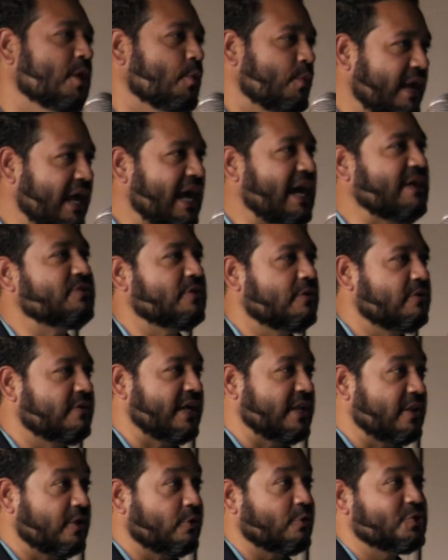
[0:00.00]
We have to learn
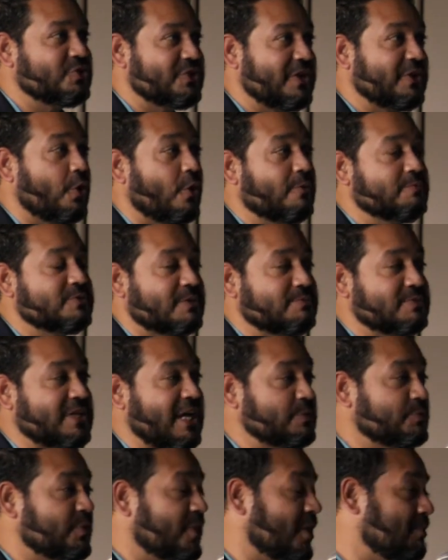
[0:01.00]
how to negotiate at home
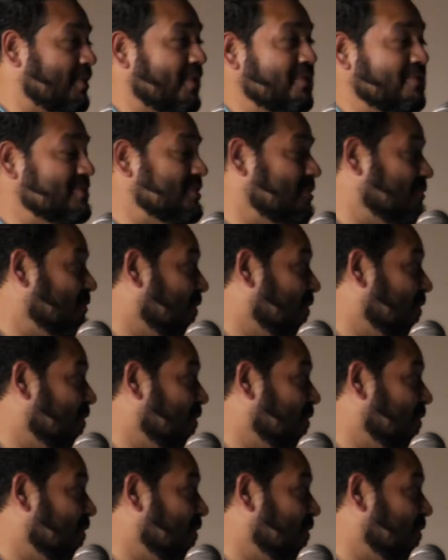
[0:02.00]
sometimes with our mothers and